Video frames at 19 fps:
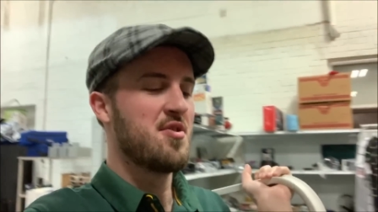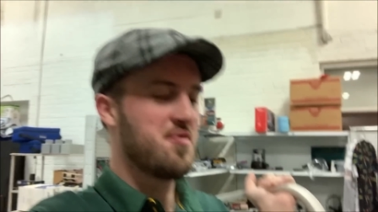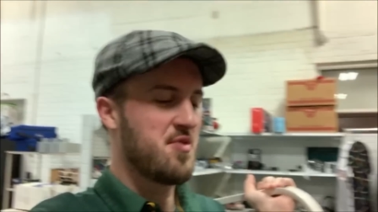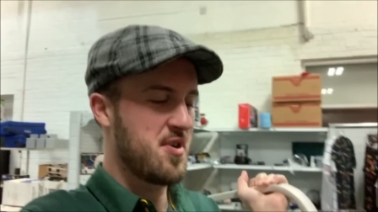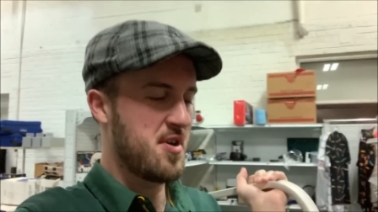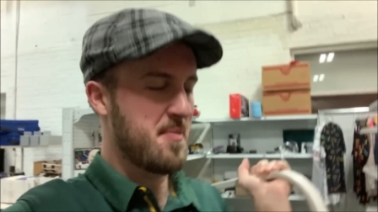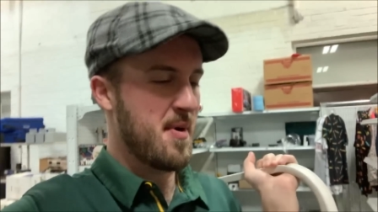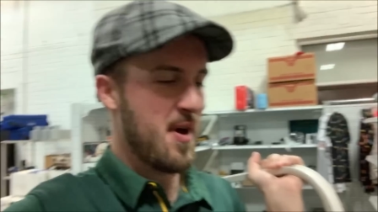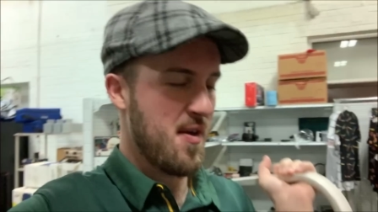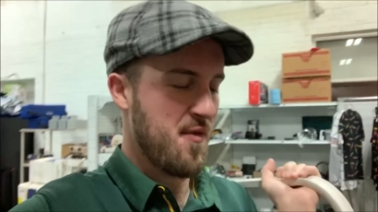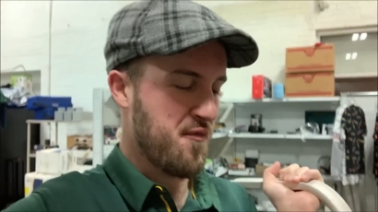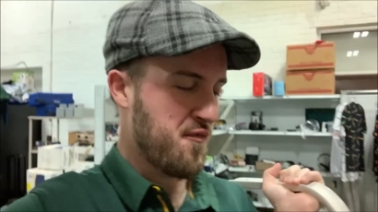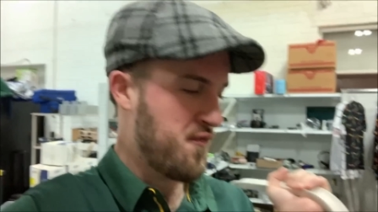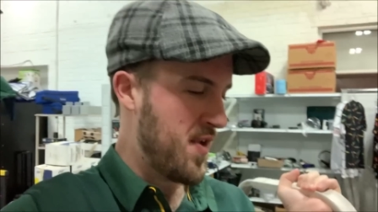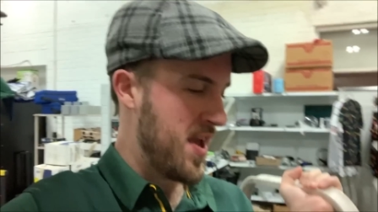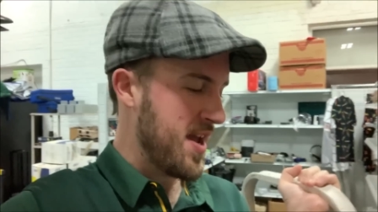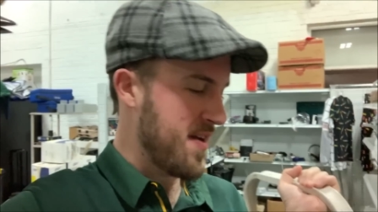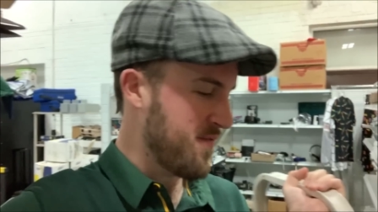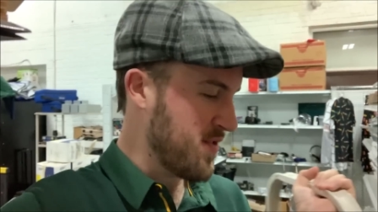one of my
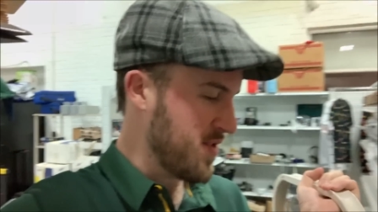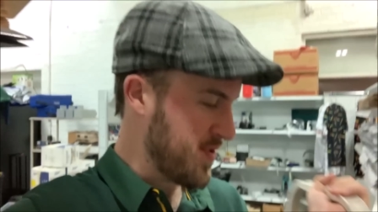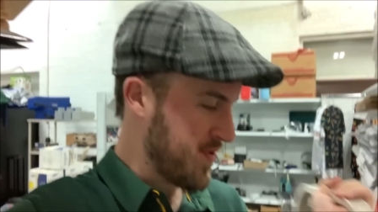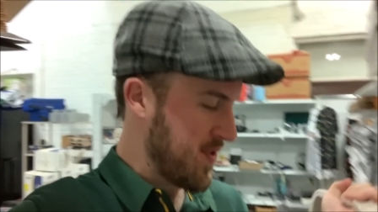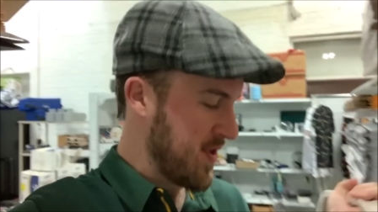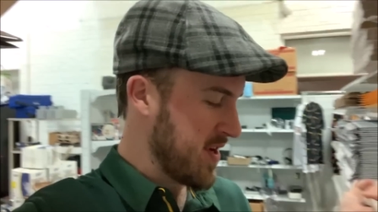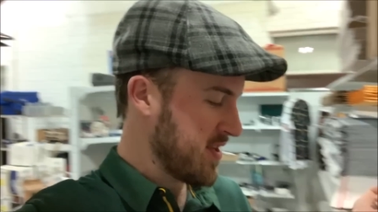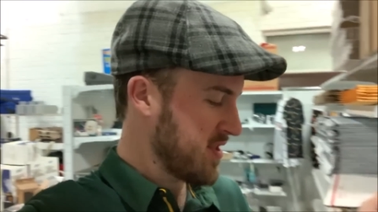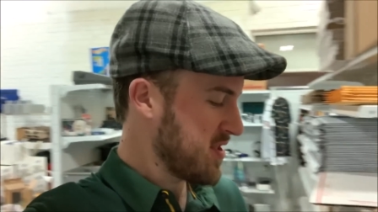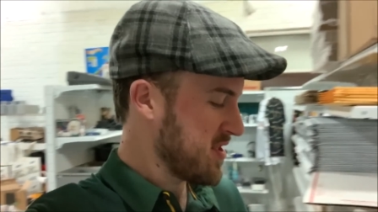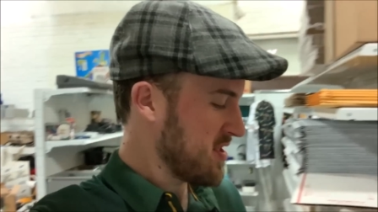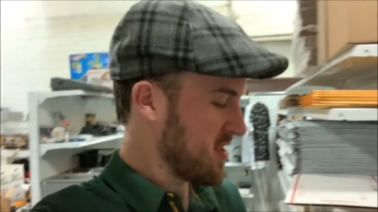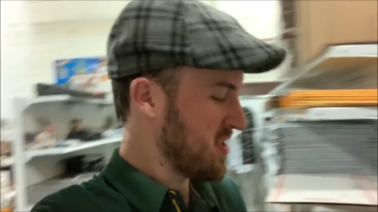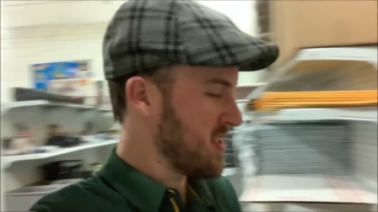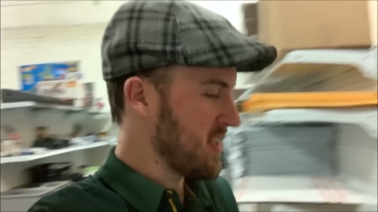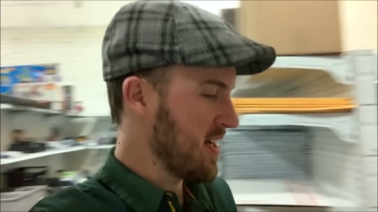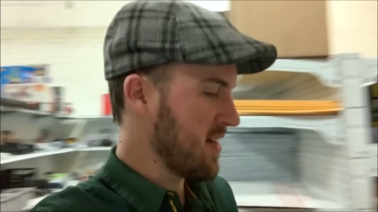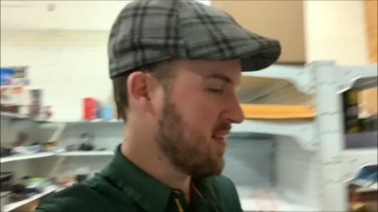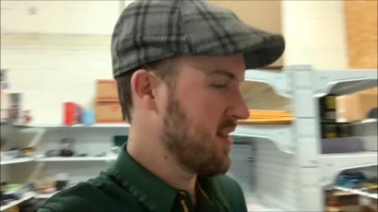favorite things to
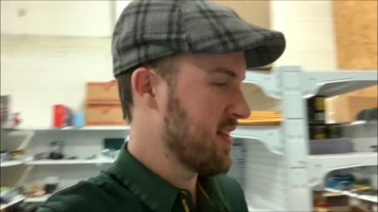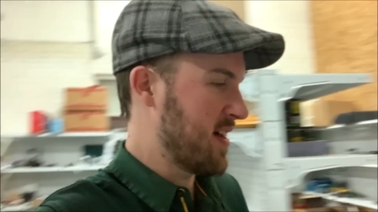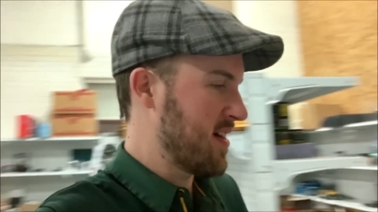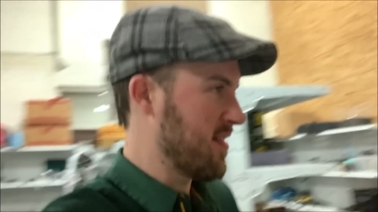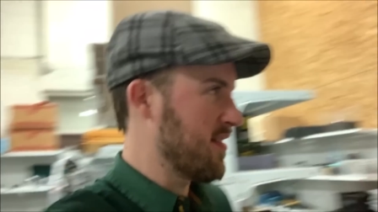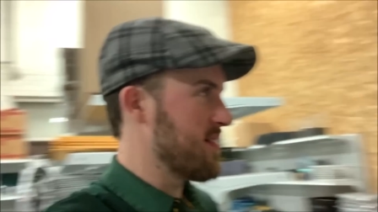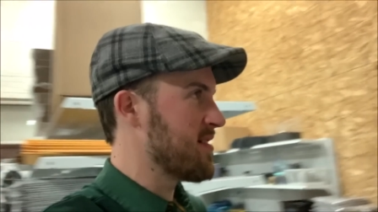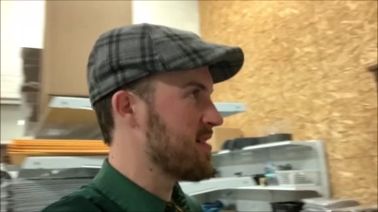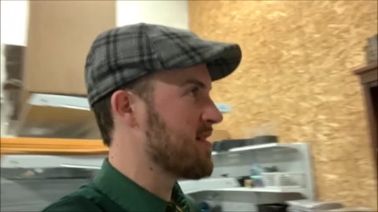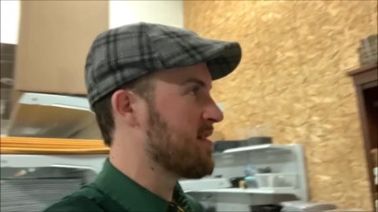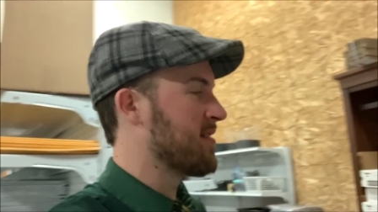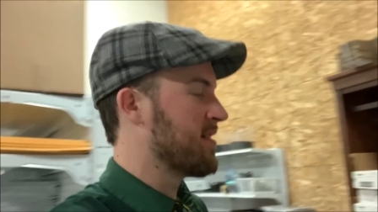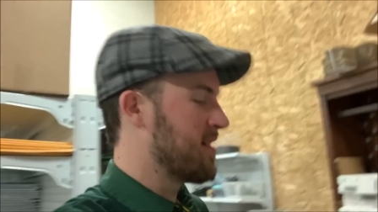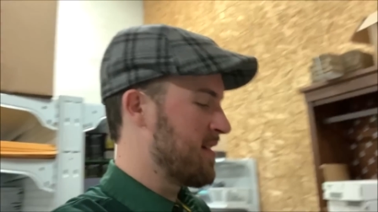sell lately